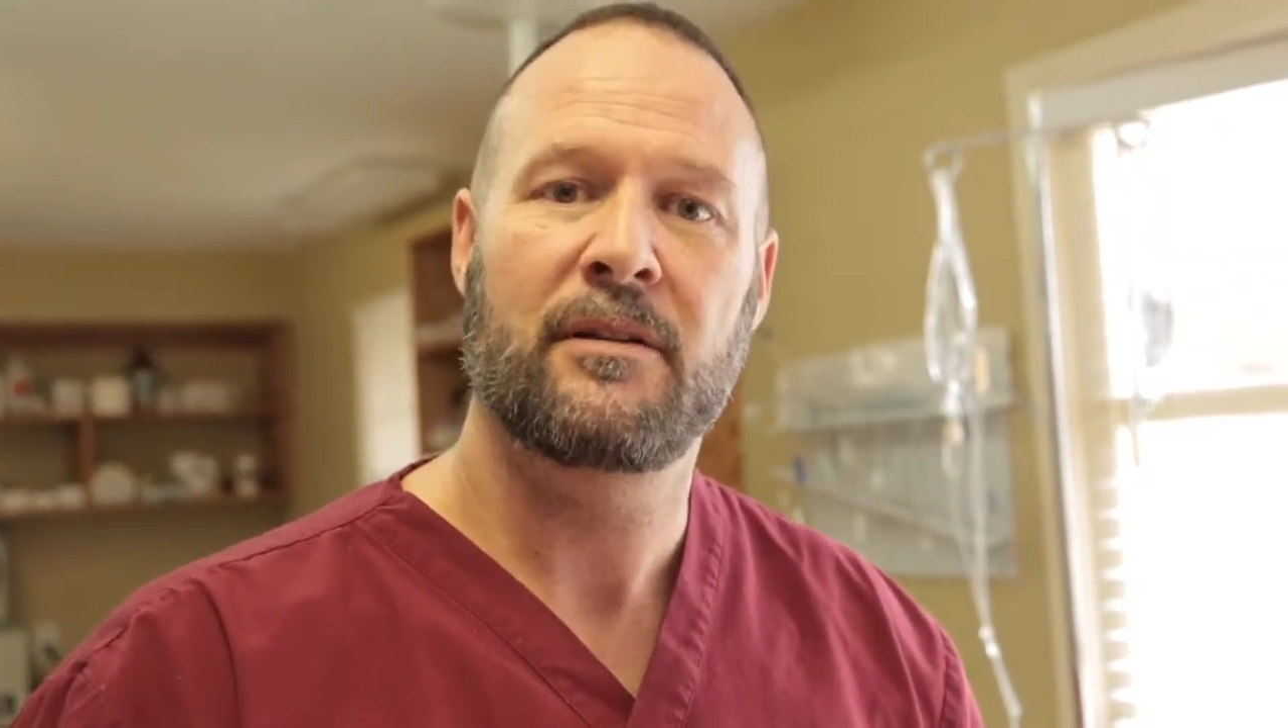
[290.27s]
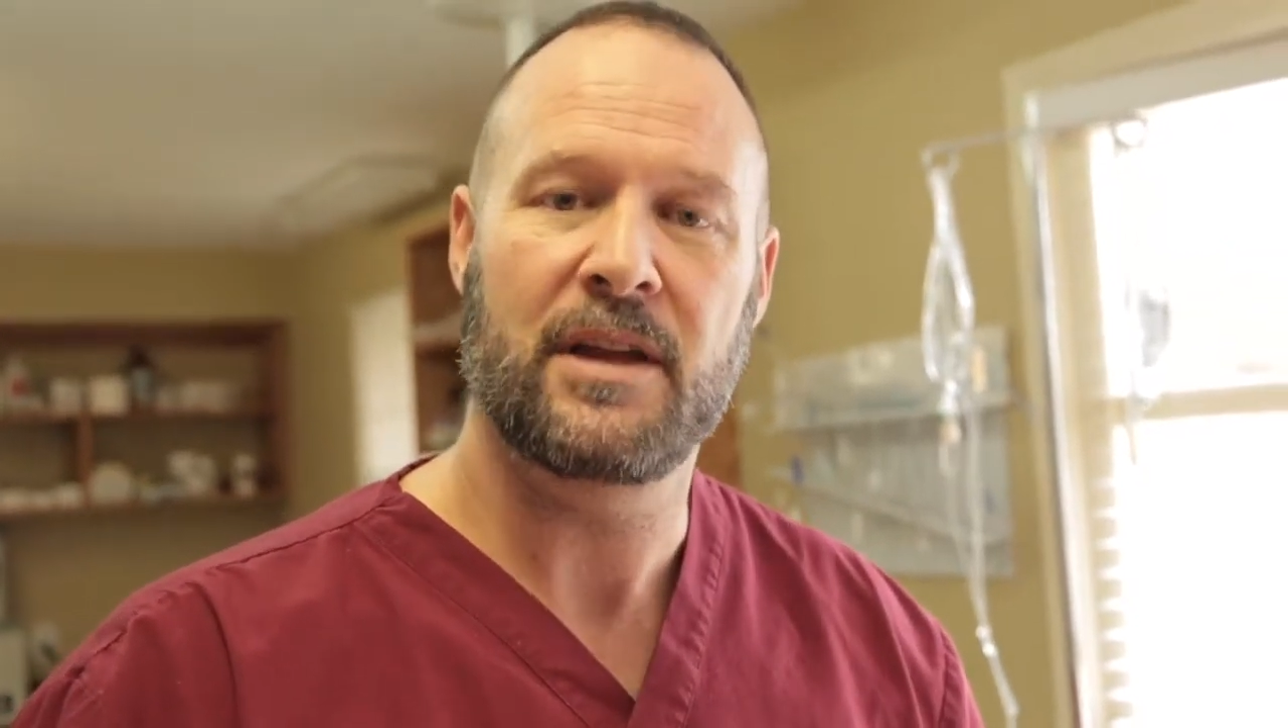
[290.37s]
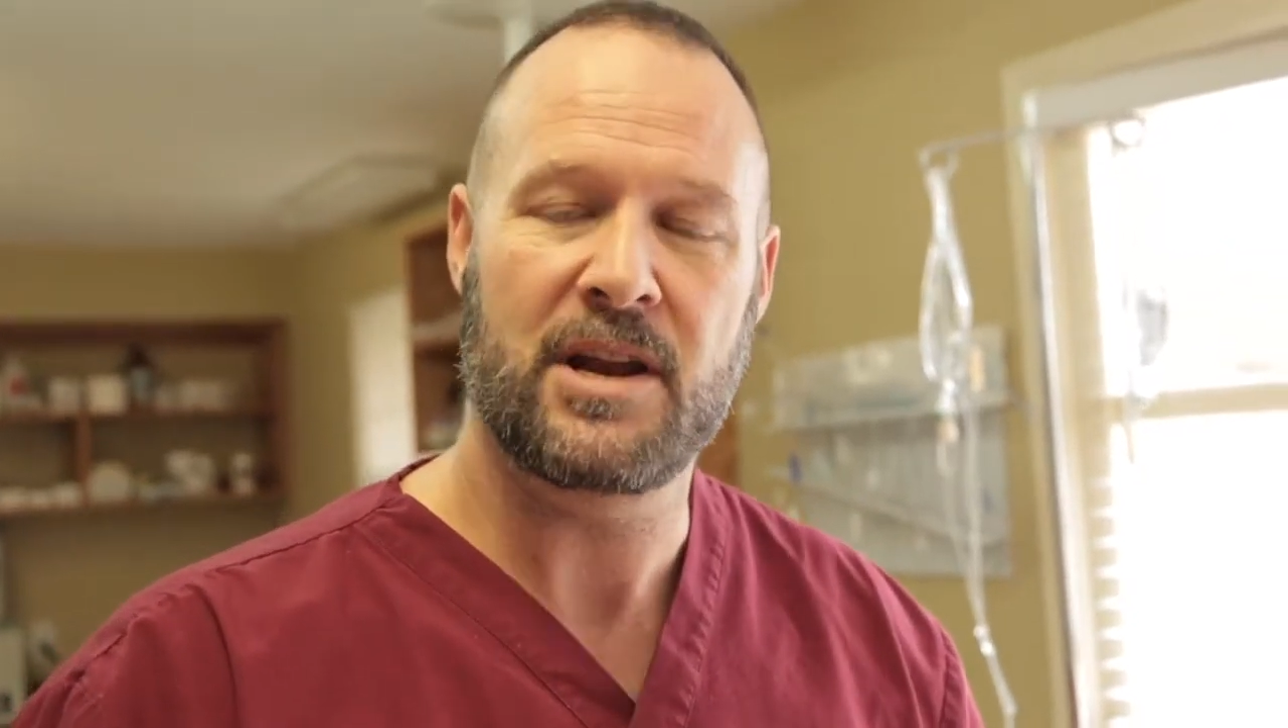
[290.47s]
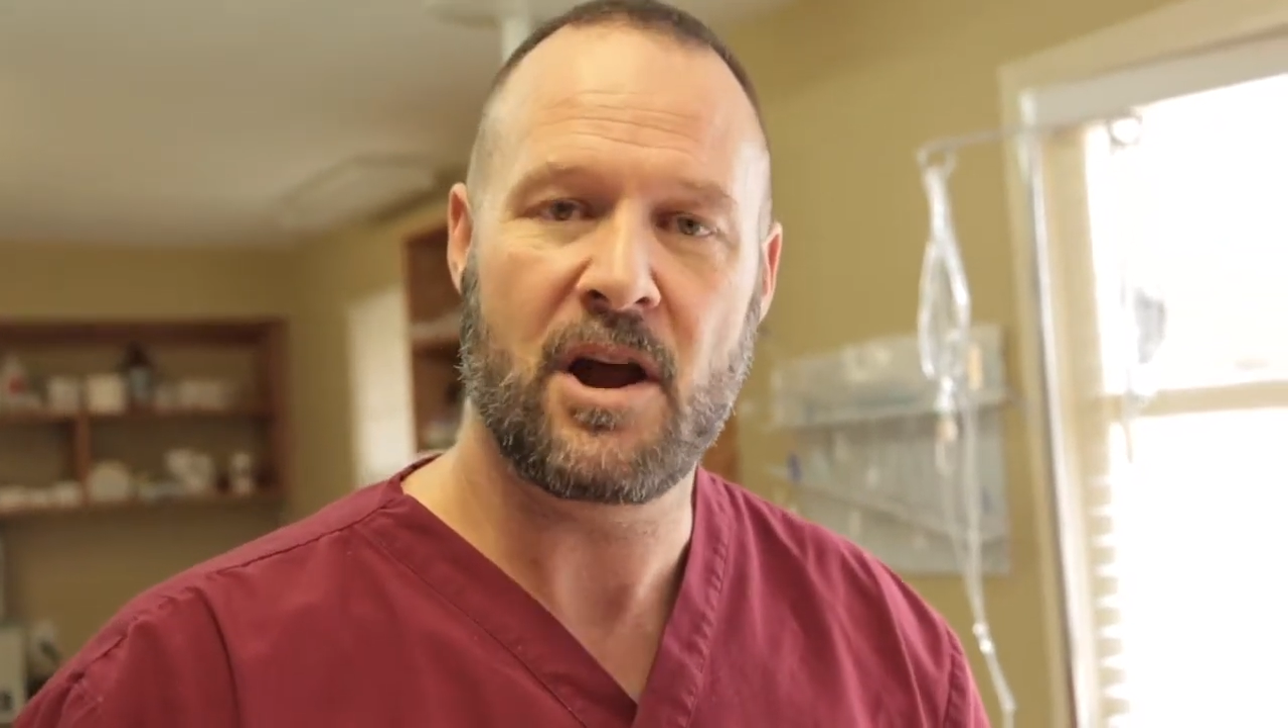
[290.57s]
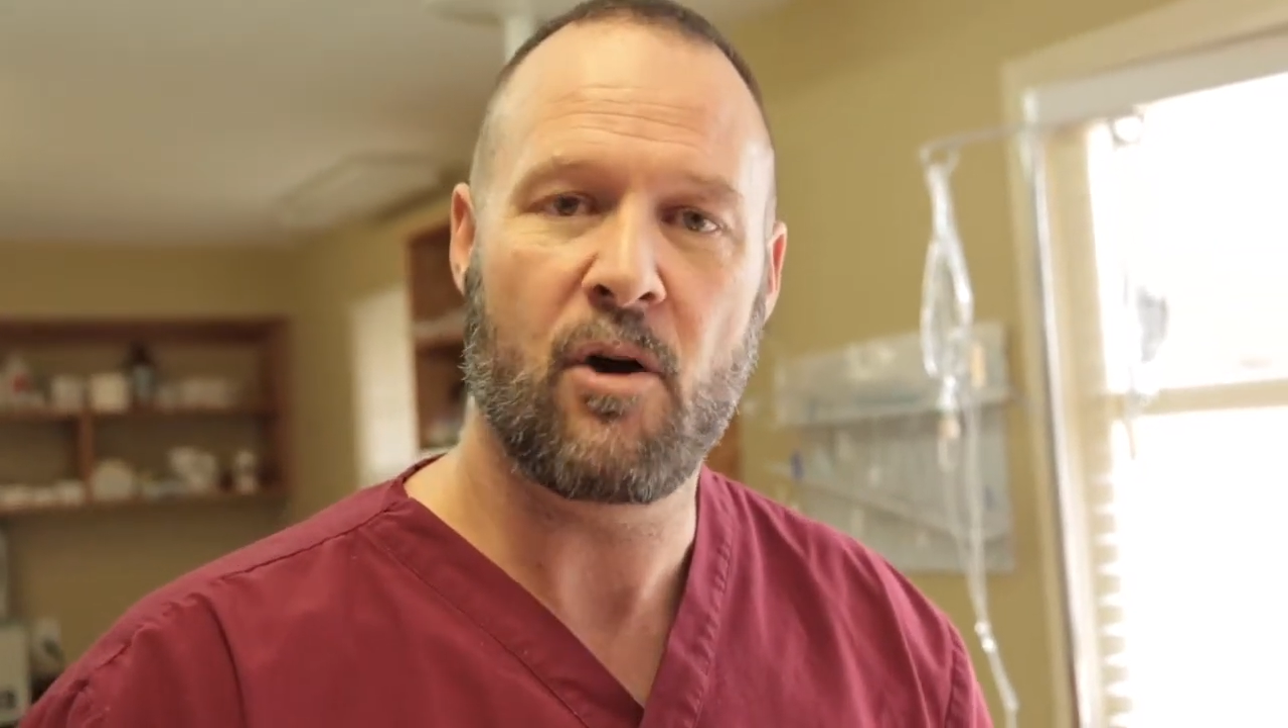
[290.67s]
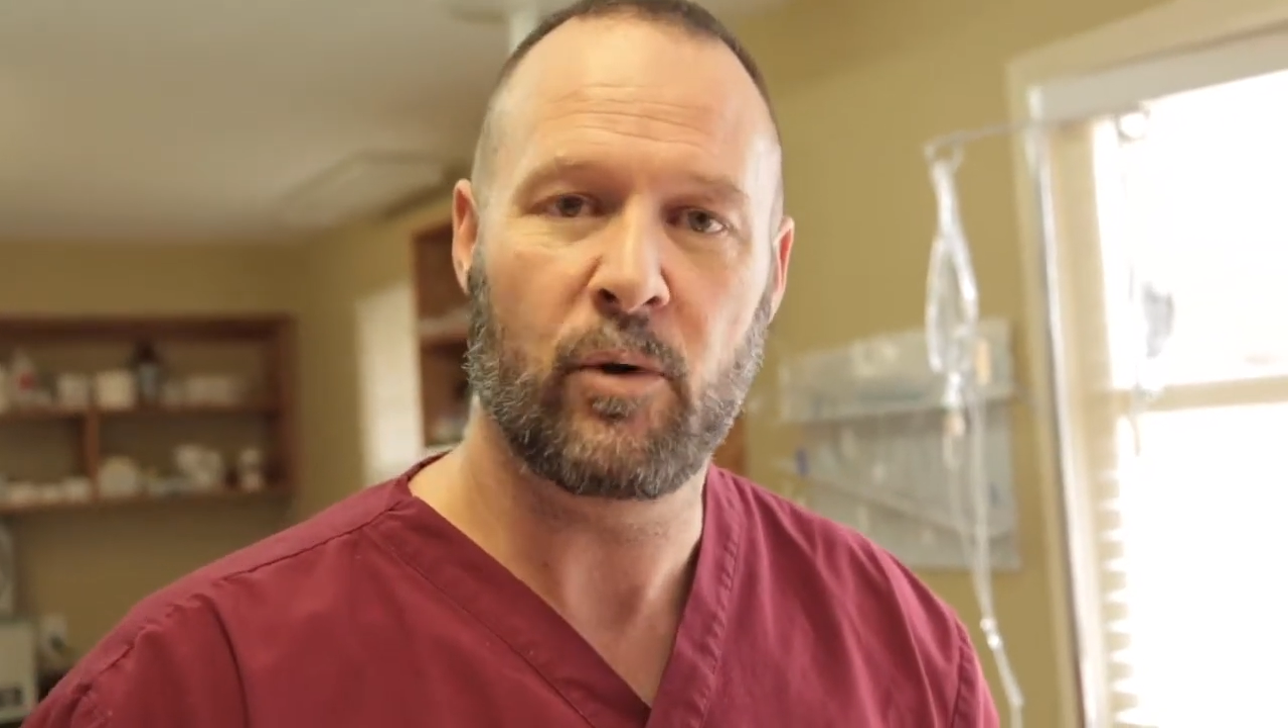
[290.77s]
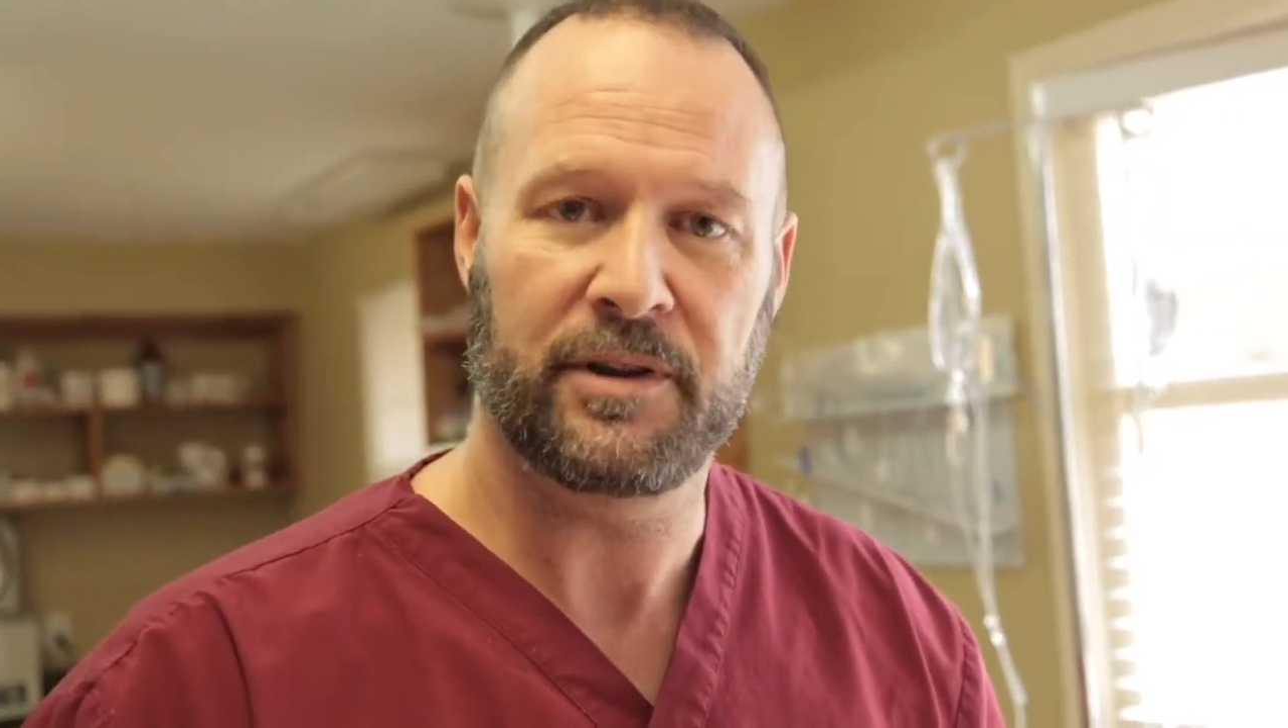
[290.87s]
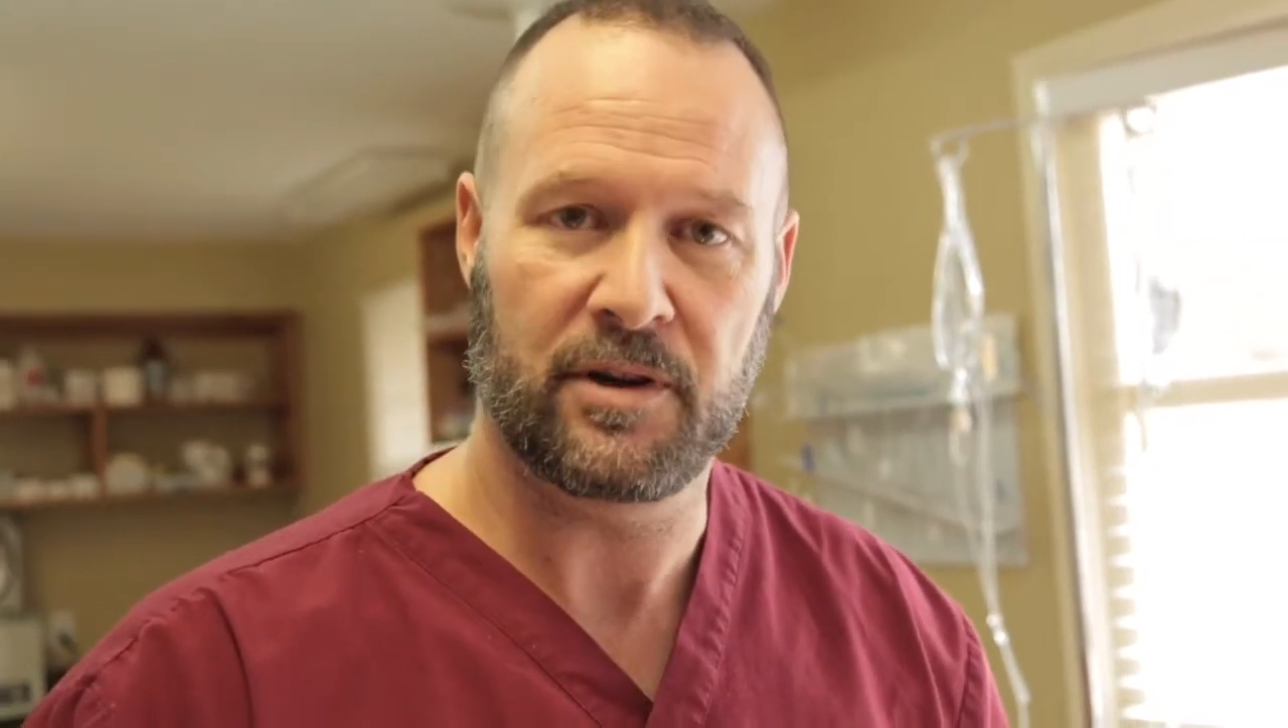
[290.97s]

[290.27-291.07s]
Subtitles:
that know what